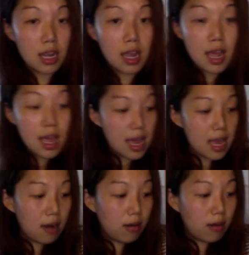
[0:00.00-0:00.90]
It
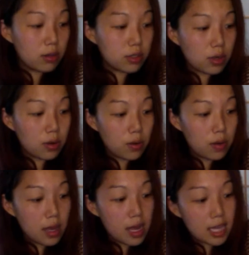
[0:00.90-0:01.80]
also
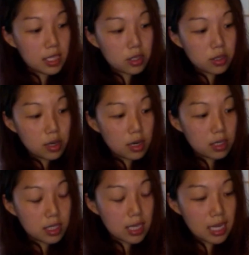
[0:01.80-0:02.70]
inserts
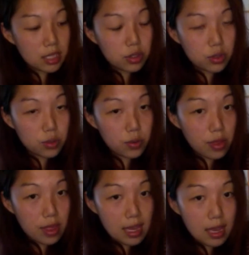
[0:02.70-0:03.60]
into
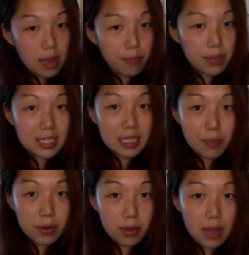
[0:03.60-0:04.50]
the
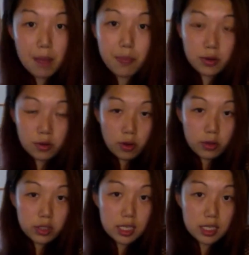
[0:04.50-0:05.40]
bicipital
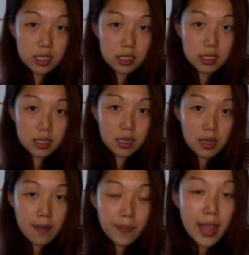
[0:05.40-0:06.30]
aponeurosis.
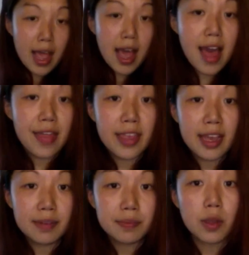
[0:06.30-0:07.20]
And then
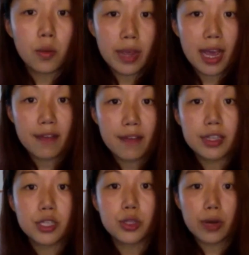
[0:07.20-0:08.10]
we have the
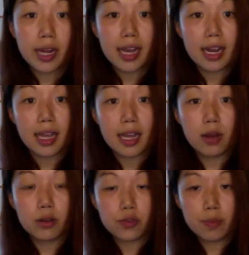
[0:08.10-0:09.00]
short head. It goes
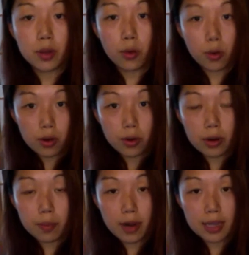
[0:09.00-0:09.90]
from the coracoid
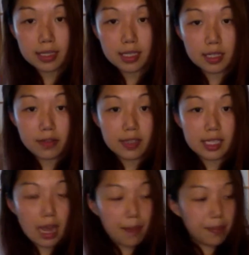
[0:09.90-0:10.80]
process of the
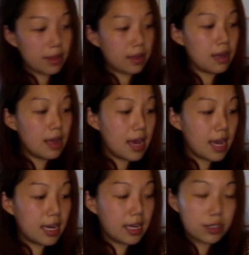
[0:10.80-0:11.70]
scapula and
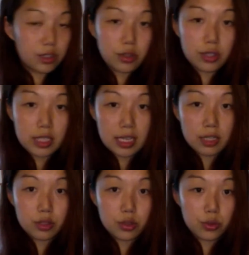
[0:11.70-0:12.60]
inserts into